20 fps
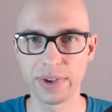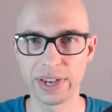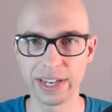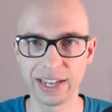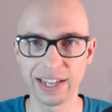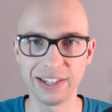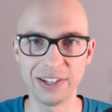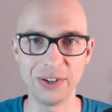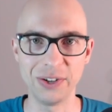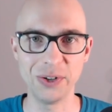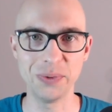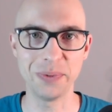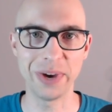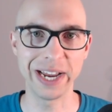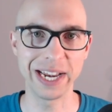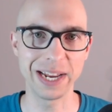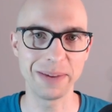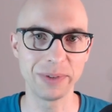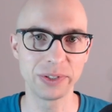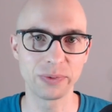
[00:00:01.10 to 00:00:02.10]
Hello, my
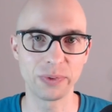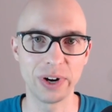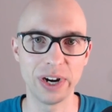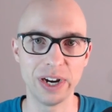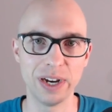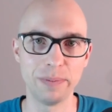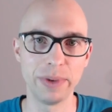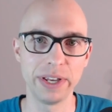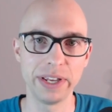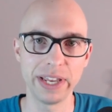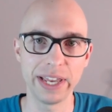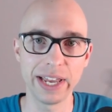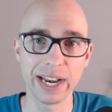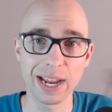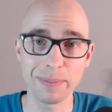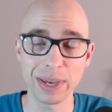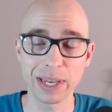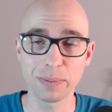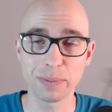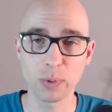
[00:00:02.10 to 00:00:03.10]
name is Rob, and I
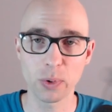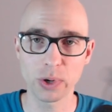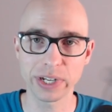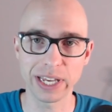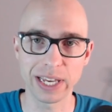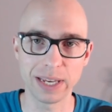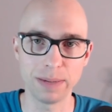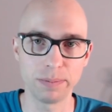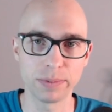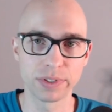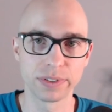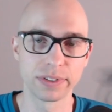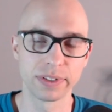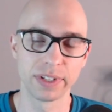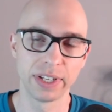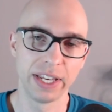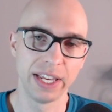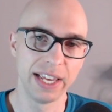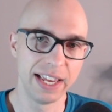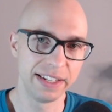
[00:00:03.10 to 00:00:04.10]
make board games.
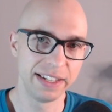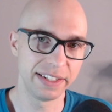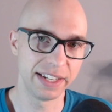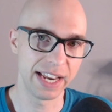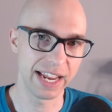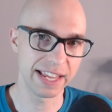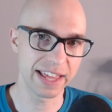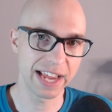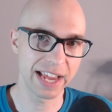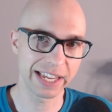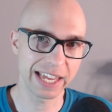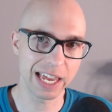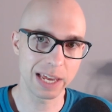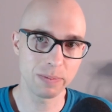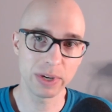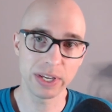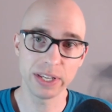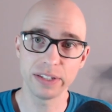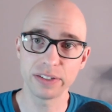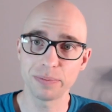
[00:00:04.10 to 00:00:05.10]
Today, that game
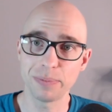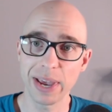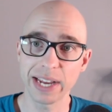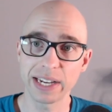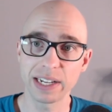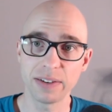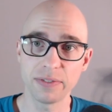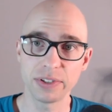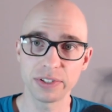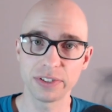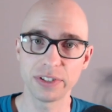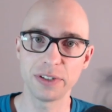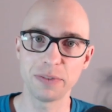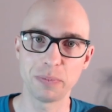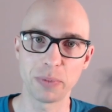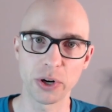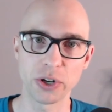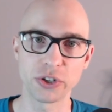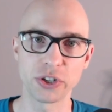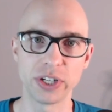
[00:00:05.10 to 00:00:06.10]
is Magnificent
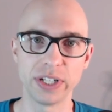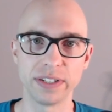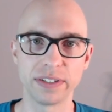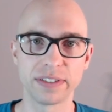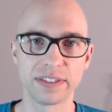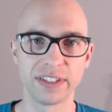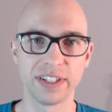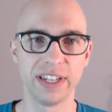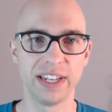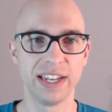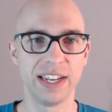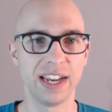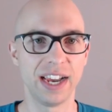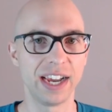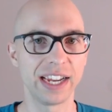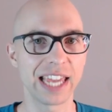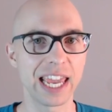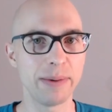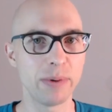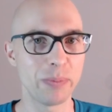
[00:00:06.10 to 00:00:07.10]
Merchants, a
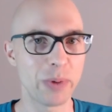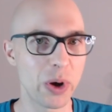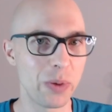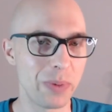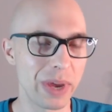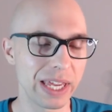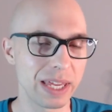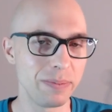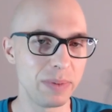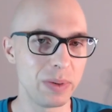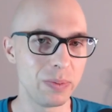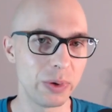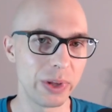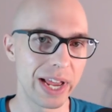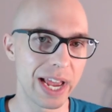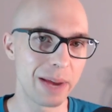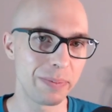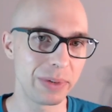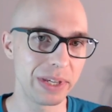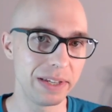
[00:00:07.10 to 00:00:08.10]
game about making people
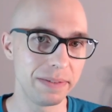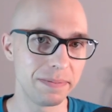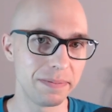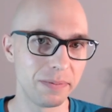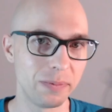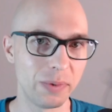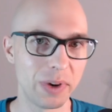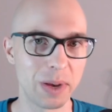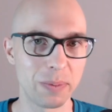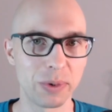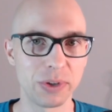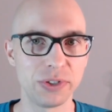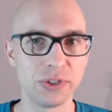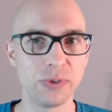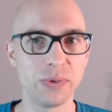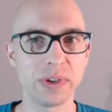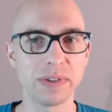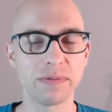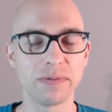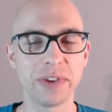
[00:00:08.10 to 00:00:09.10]
happy while
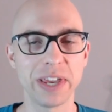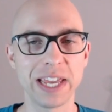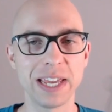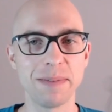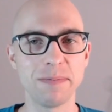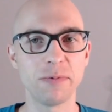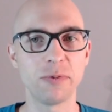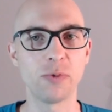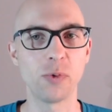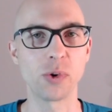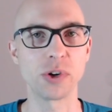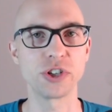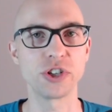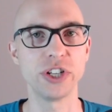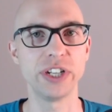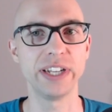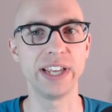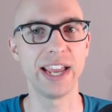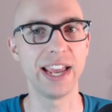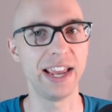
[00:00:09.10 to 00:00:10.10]
pursuing fame,
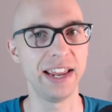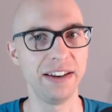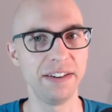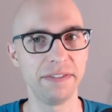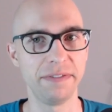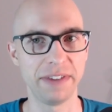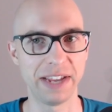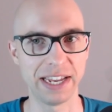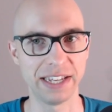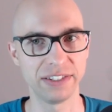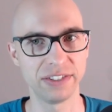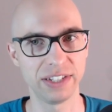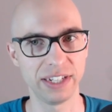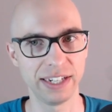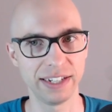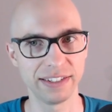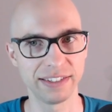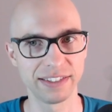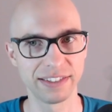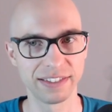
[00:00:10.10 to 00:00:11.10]
fortune, and
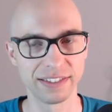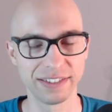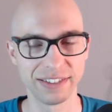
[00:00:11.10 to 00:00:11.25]
fanciness.